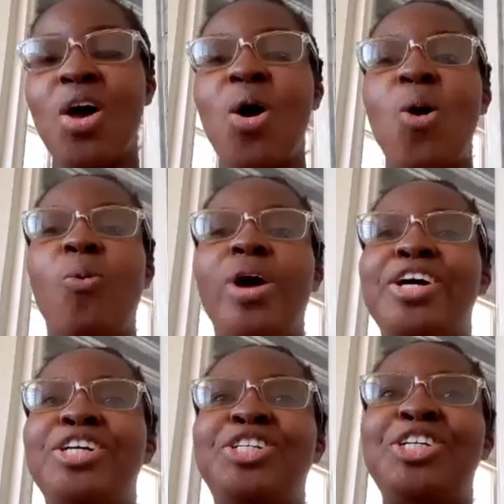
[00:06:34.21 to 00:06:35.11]
where
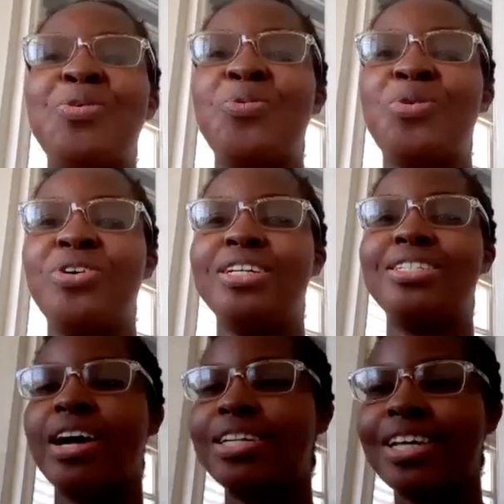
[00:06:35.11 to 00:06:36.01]
she would
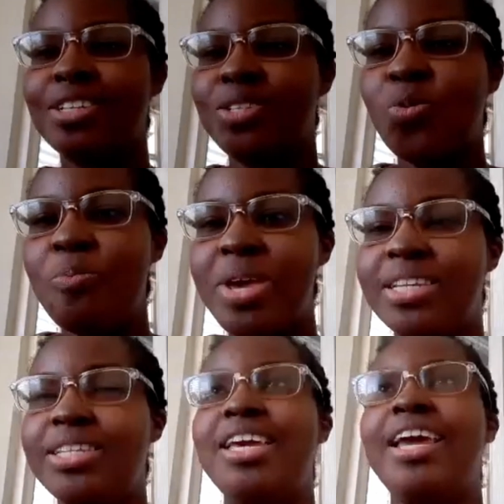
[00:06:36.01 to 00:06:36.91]
start a Zoom
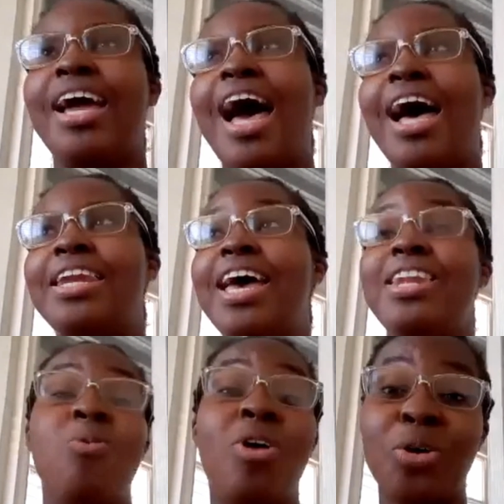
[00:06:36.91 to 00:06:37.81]
meeting and
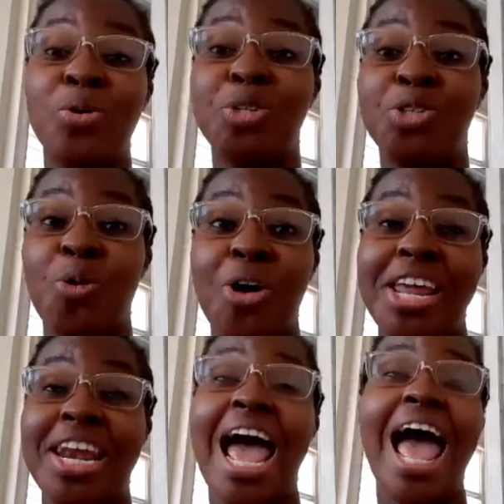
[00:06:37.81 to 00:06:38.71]
anyone could join.